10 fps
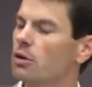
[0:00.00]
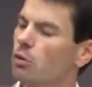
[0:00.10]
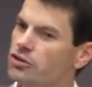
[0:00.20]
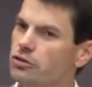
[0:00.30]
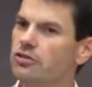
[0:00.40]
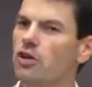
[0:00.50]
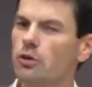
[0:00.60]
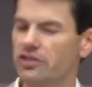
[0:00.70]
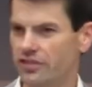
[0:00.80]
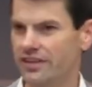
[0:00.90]
want you to
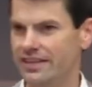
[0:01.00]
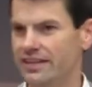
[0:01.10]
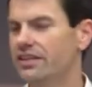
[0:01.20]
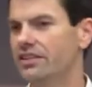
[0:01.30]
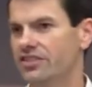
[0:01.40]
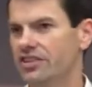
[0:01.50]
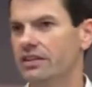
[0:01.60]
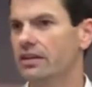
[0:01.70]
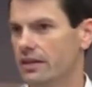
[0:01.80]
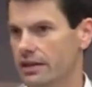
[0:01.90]
notice the tendency
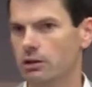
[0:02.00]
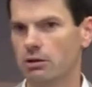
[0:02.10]
here,